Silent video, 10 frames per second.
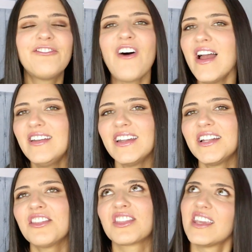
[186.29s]
fun
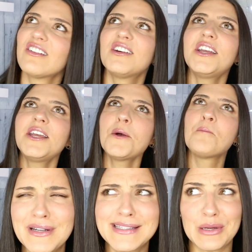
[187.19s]
in theory,
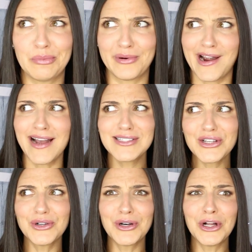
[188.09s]
but is it
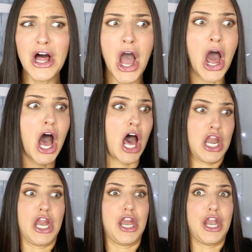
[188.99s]
practical?
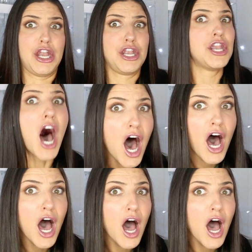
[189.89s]
No.